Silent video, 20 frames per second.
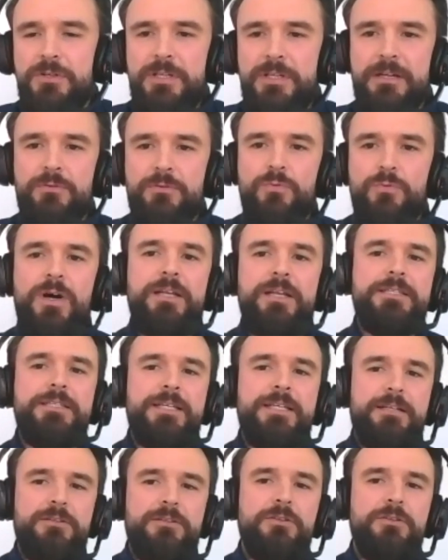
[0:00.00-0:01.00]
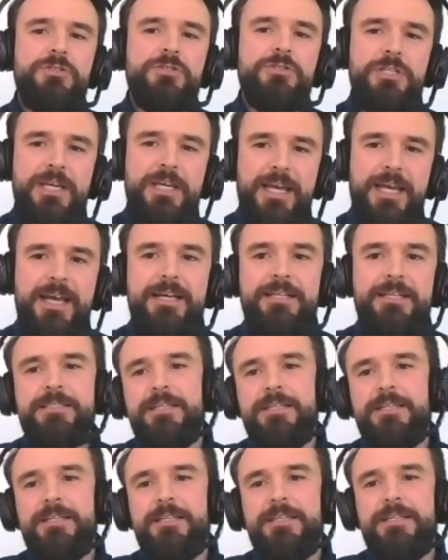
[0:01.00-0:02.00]
that one technology has
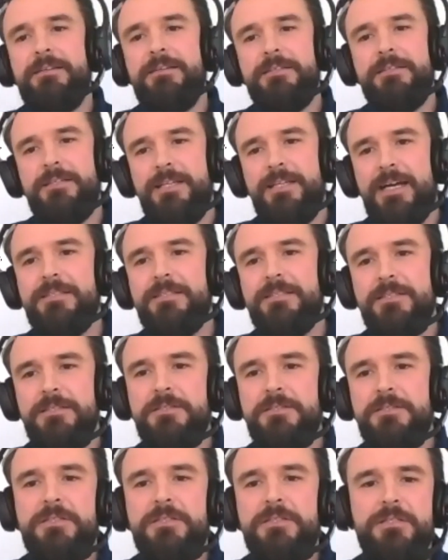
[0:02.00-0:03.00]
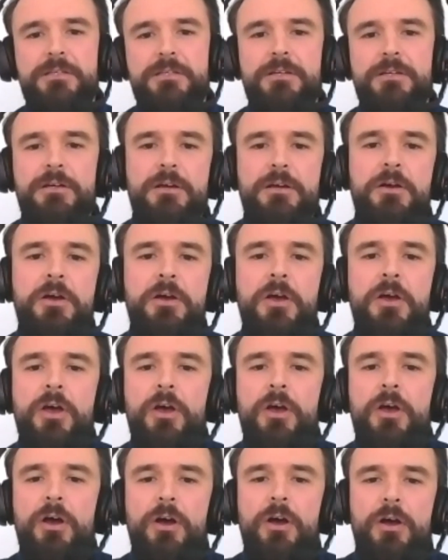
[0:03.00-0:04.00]
and another doesn't uh,
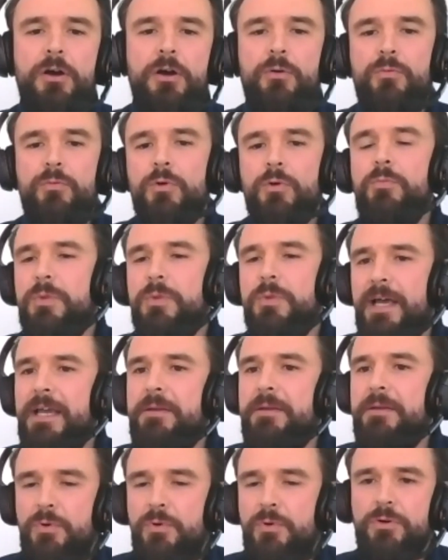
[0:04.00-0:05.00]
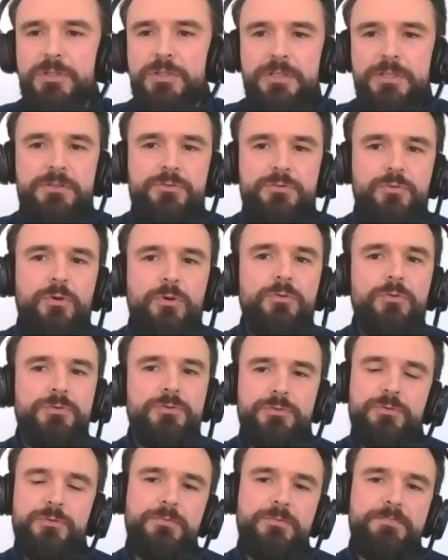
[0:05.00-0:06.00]
uh, will play important role
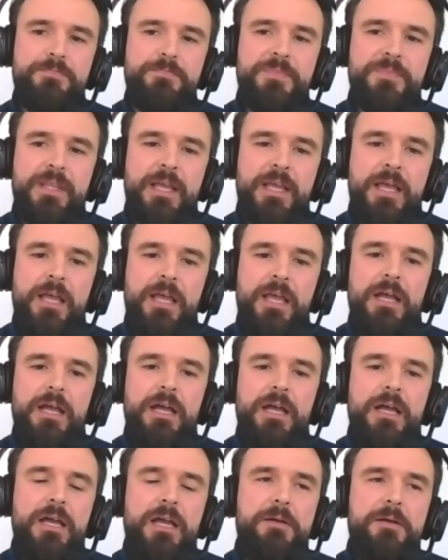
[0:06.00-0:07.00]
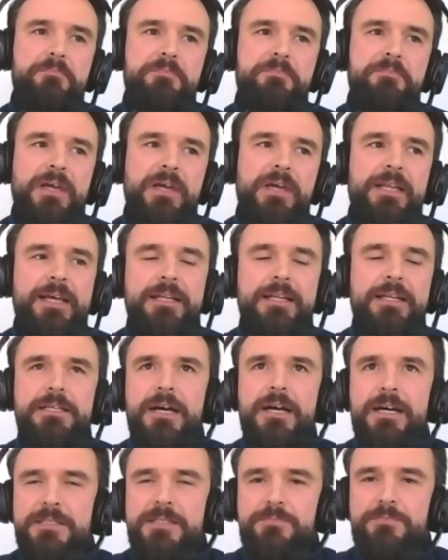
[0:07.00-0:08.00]
too. Um, another
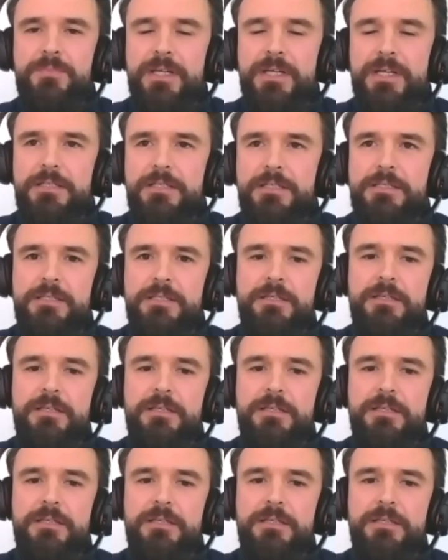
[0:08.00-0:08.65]
aspect uh,